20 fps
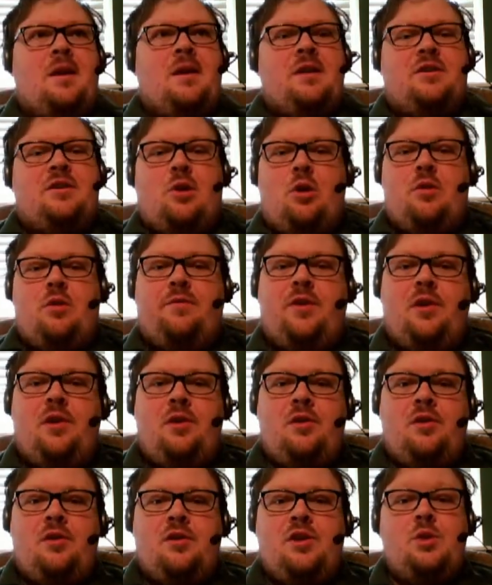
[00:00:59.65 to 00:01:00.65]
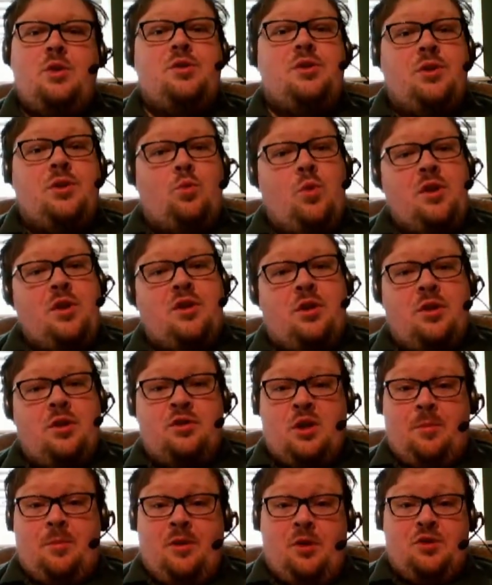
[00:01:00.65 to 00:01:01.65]
So if you're using Windows,
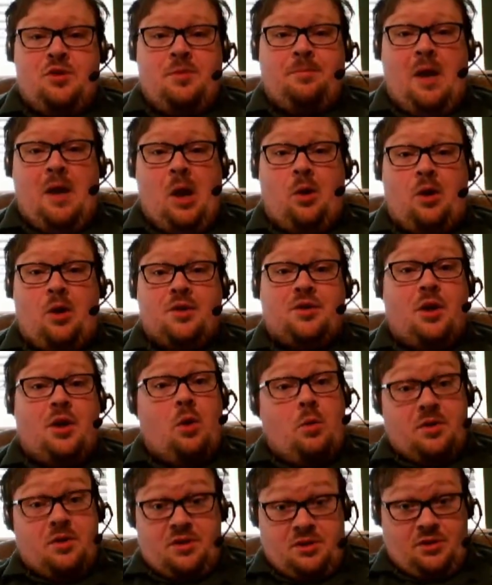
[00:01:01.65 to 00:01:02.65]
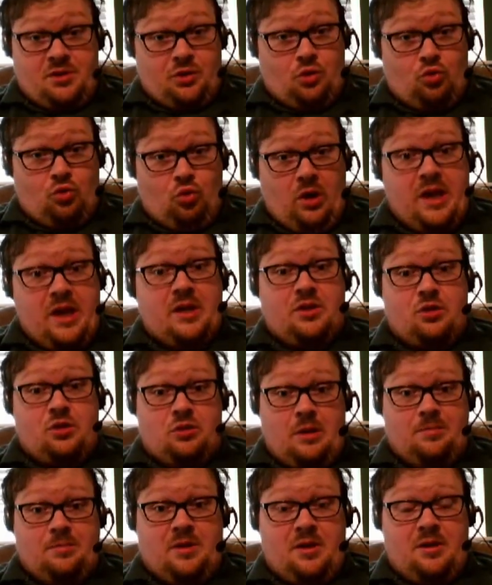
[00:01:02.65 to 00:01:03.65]
you'll be using PowerShell, which is a great
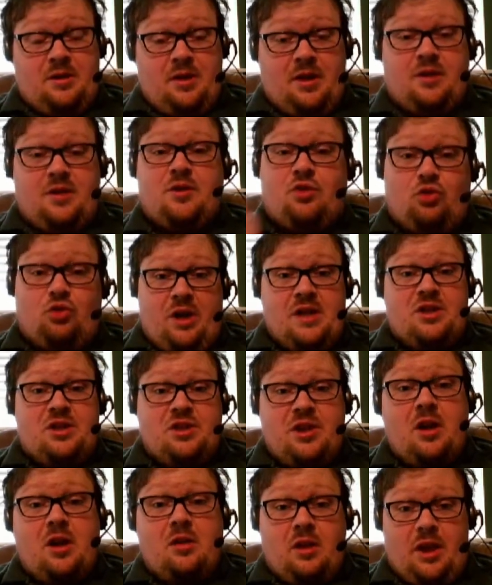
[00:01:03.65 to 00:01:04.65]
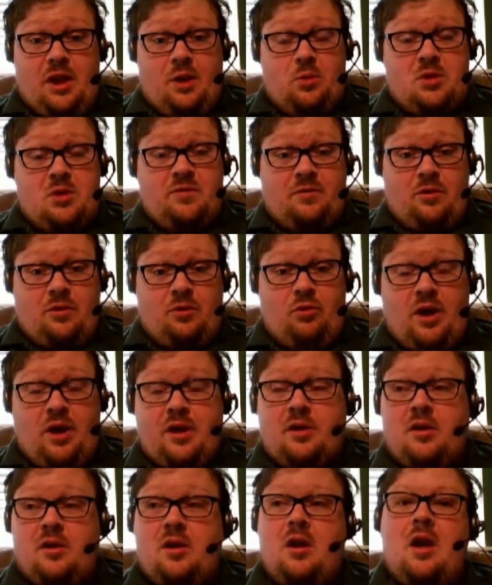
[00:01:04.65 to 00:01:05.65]
scripting language, a shell language for the
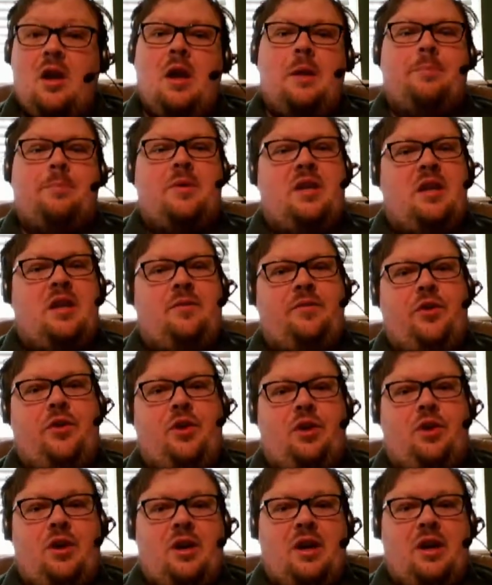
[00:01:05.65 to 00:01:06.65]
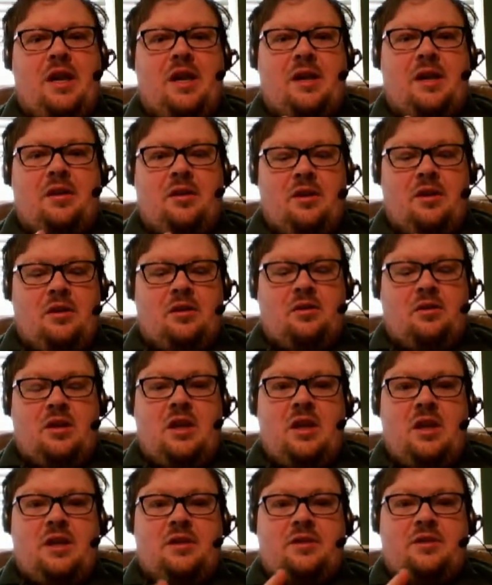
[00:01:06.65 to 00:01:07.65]
record. But if you're in
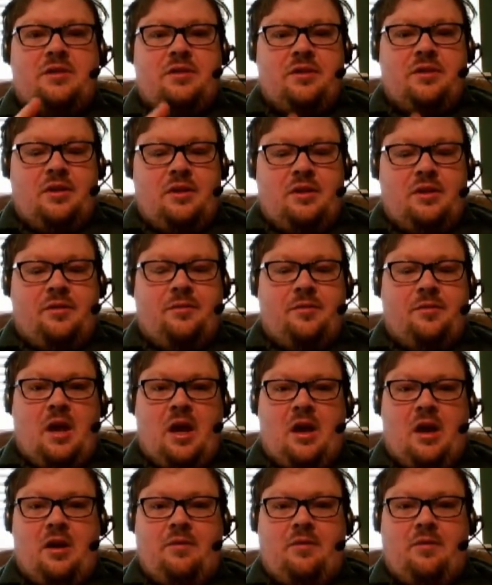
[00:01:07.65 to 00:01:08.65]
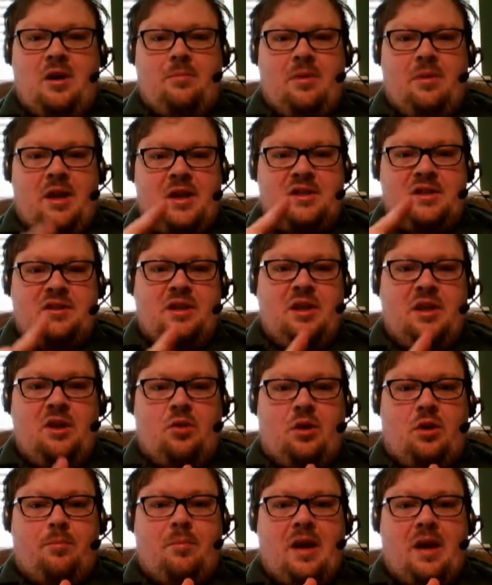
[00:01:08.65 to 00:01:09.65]
Linux, FreeBSD,
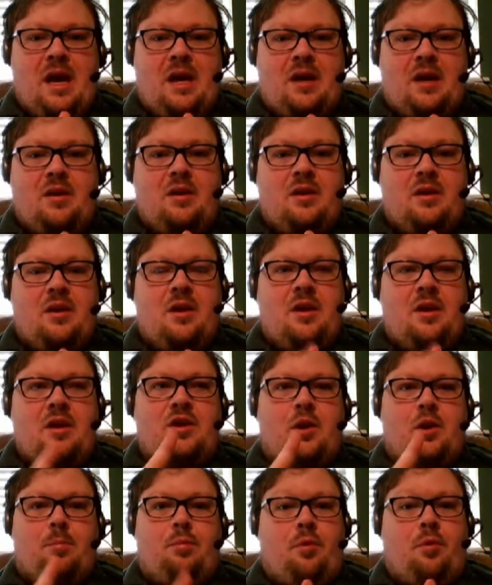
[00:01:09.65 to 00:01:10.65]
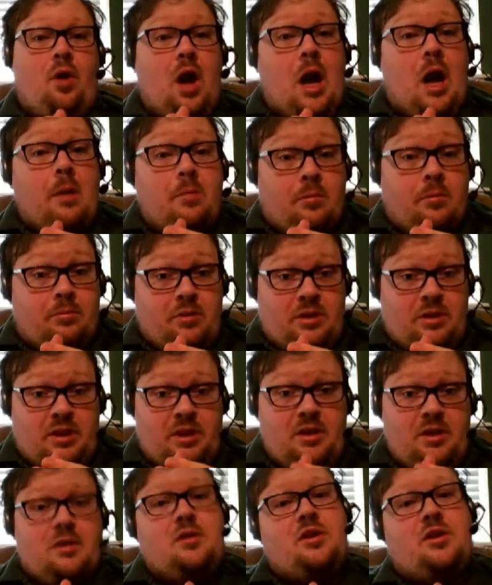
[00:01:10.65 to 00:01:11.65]
or Mac, you're
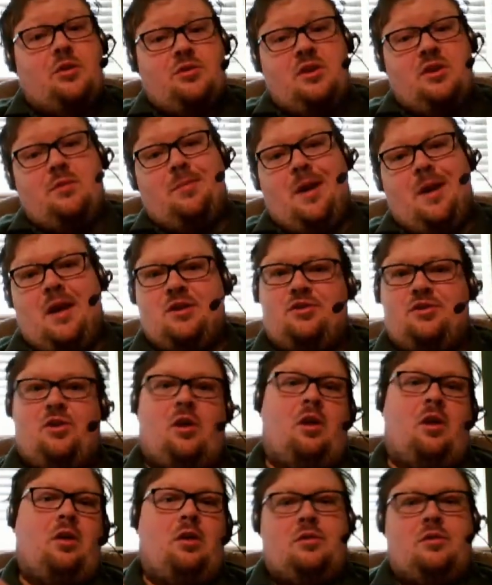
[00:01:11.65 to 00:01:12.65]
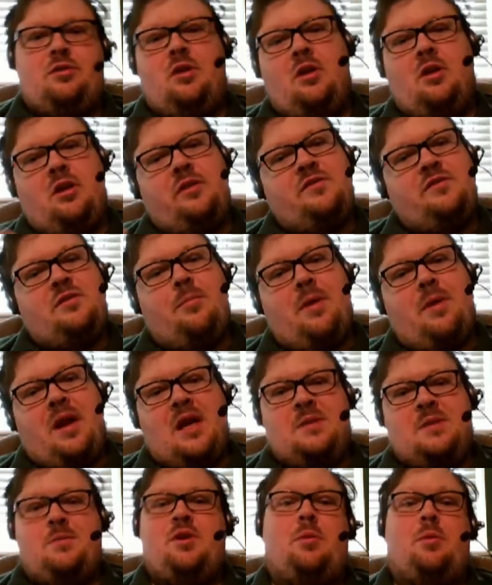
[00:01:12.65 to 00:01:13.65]
probably using Bash. There are alternatives to
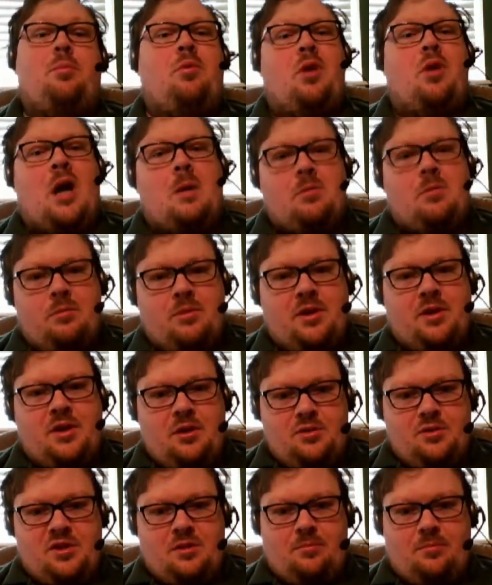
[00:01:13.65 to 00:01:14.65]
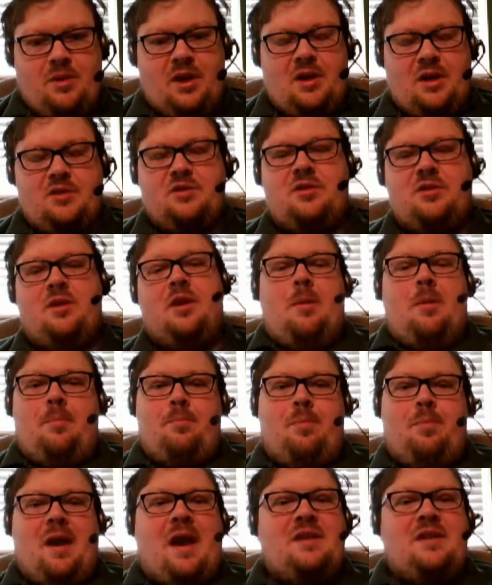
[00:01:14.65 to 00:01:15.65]
Bash, but you're probably using Bash.
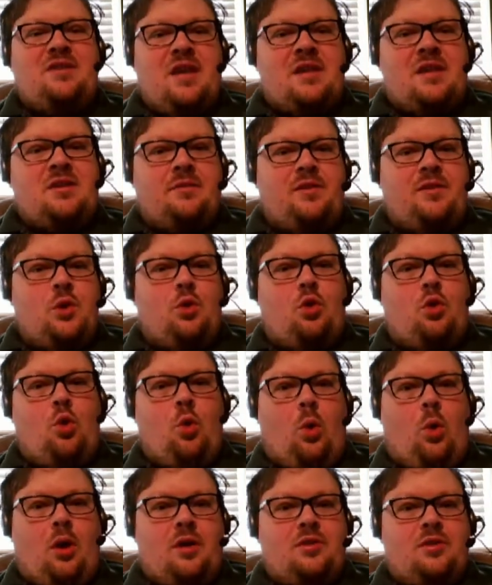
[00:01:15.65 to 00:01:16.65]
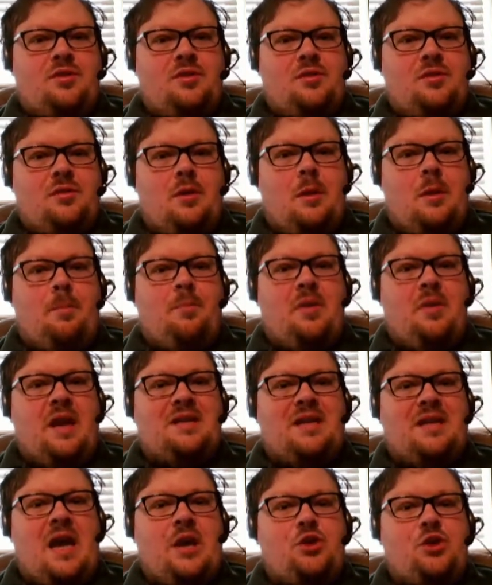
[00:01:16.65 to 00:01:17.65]
Bash has a few quirks.
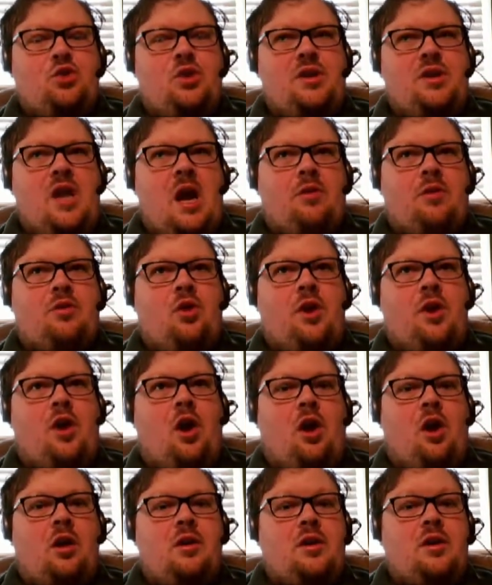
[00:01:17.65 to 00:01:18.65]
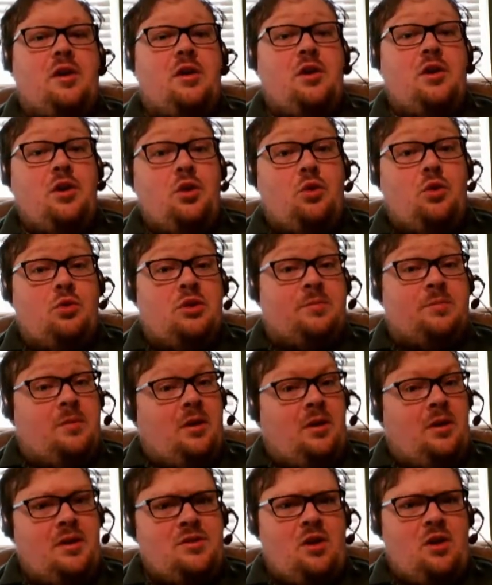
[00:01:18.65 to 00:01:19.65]
It's actually not really hard to use, but
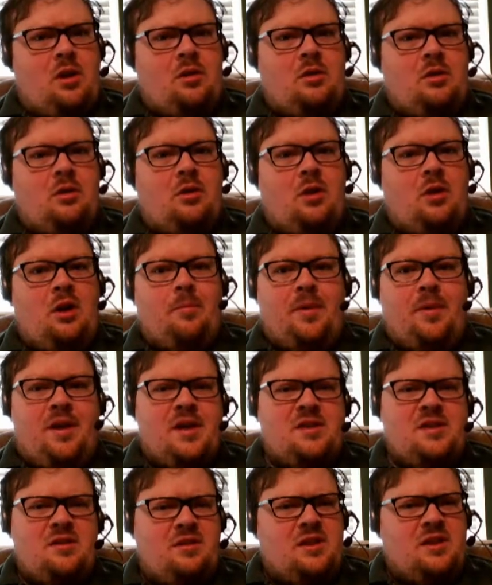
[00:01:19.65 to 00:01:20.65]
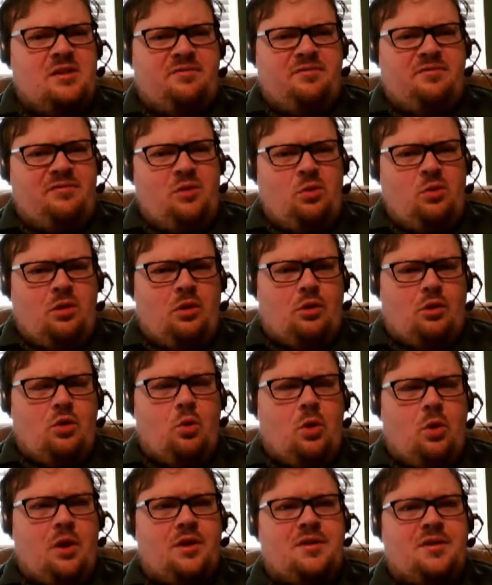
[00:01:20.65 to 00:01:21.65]
it is hard to learn because of these few little
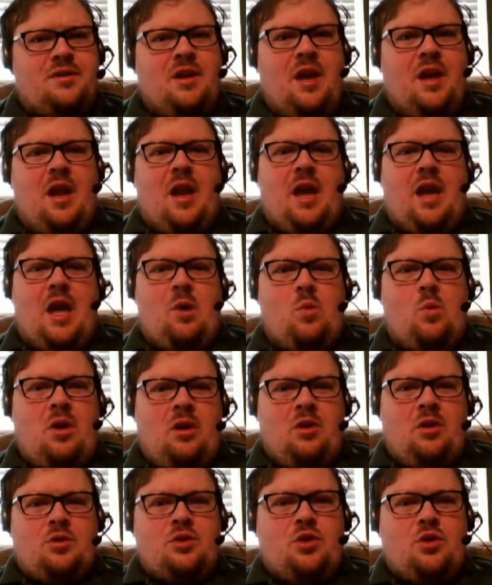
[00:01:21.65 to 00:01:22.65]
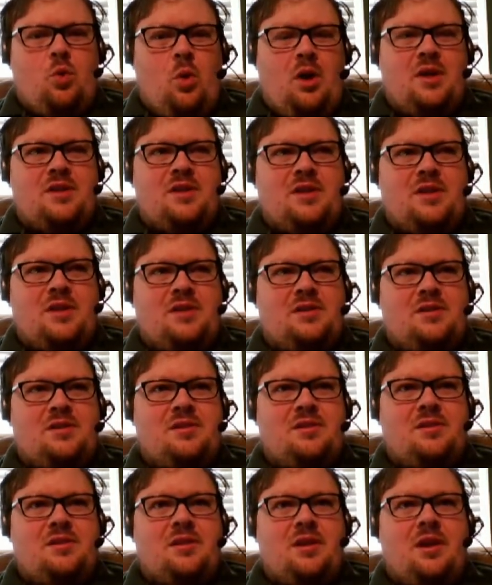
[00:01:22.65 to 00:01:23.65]
quirks. And one of those quirks
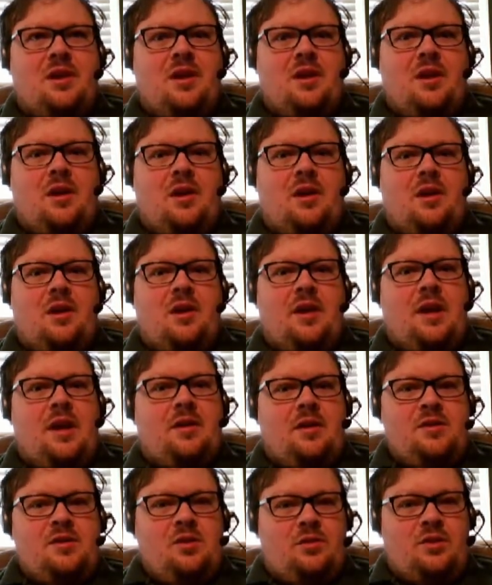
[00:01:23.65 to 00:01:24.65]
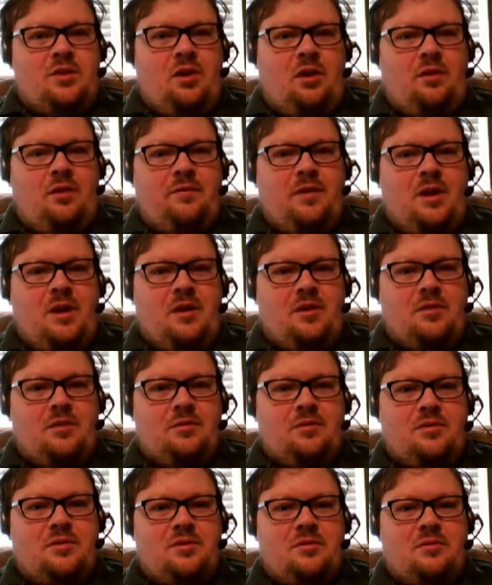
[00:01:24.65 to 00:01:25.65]
is it doesn't return
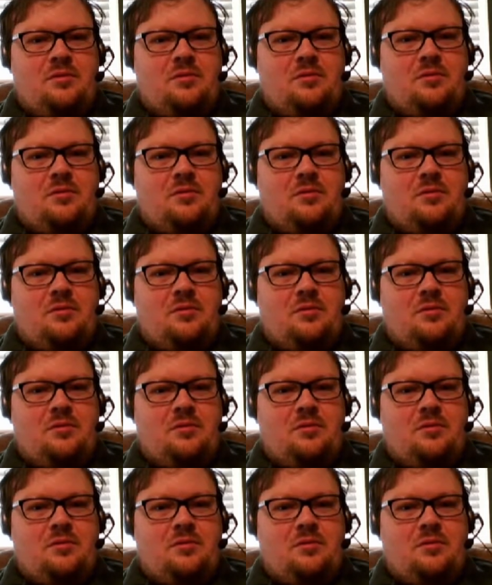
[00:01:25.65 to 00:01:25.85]
values.